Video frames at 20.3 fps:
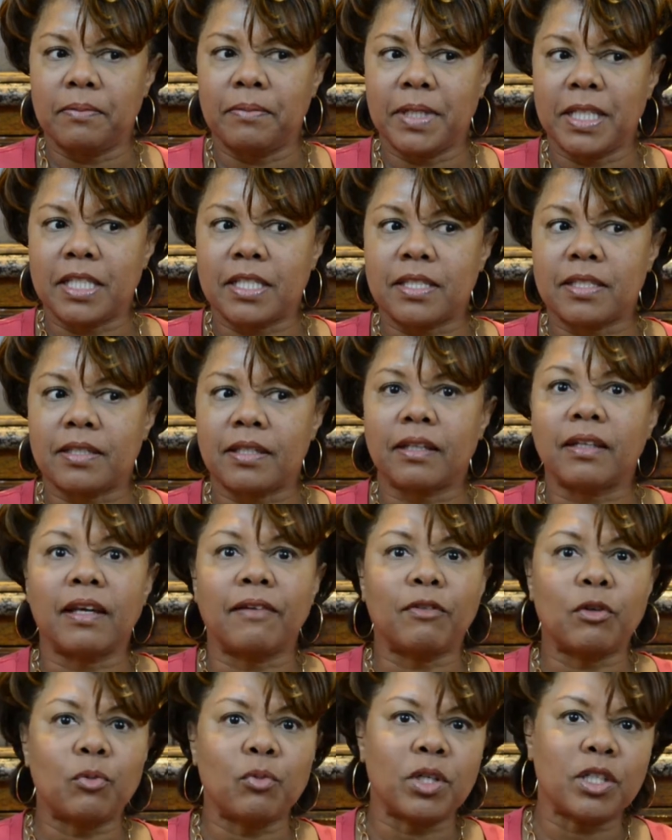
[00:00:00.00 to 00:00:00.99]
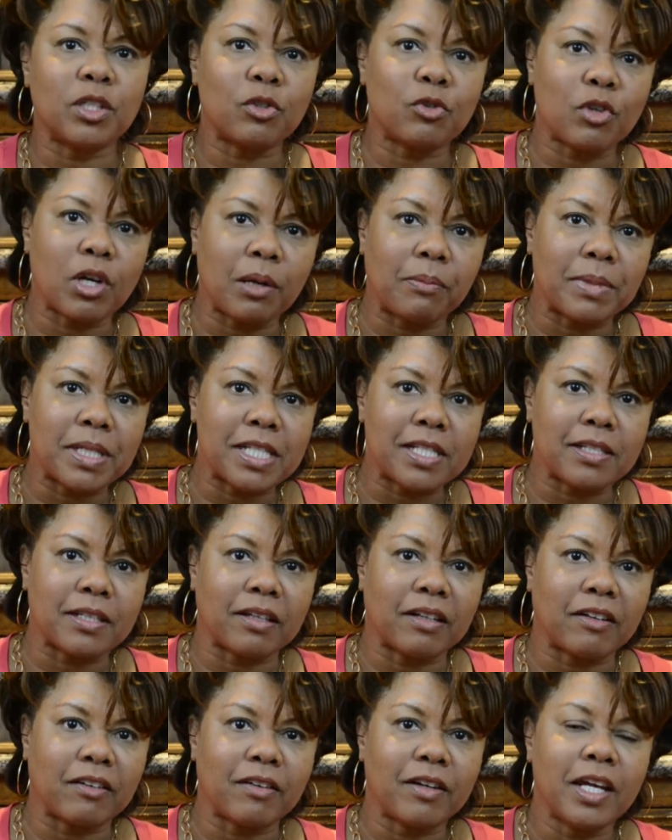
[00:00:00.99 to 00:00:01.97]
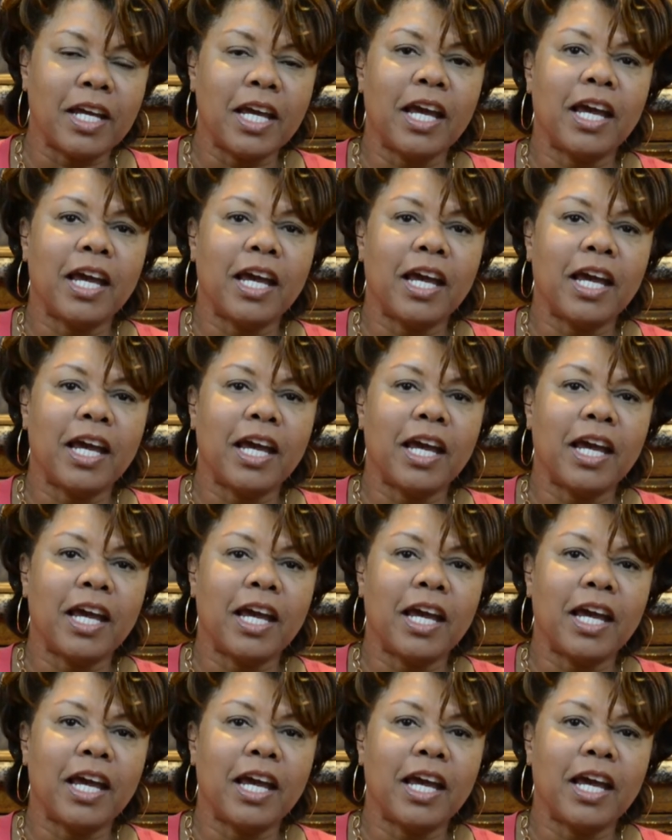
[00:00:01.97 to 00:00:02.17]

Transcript: It's the level 1 trauma center.